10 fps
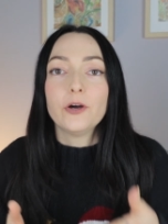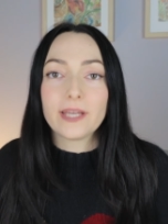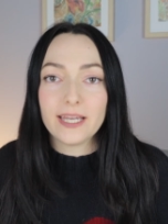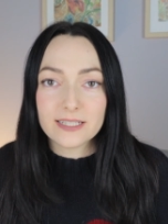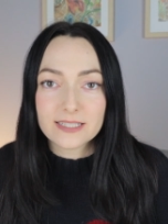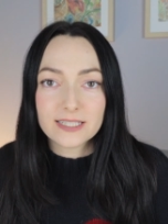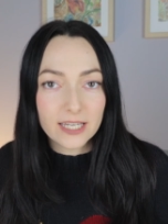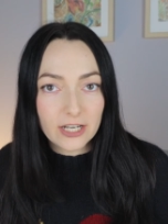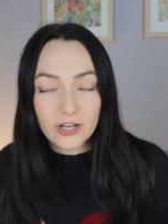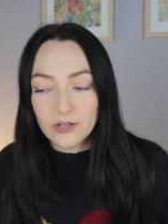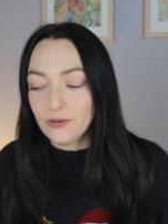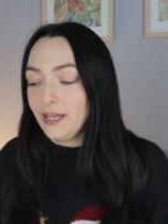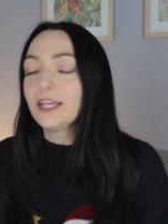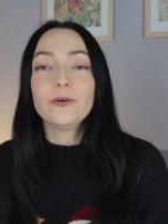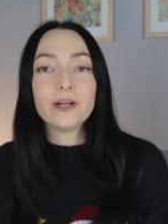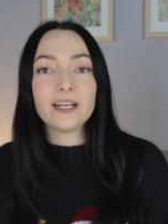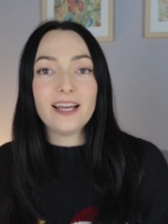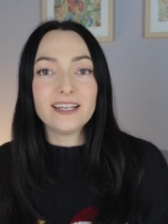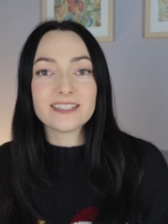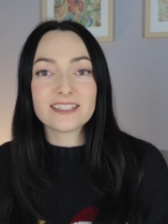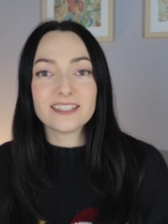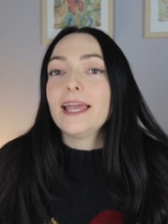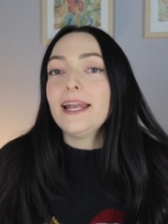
focus, you know, get organized.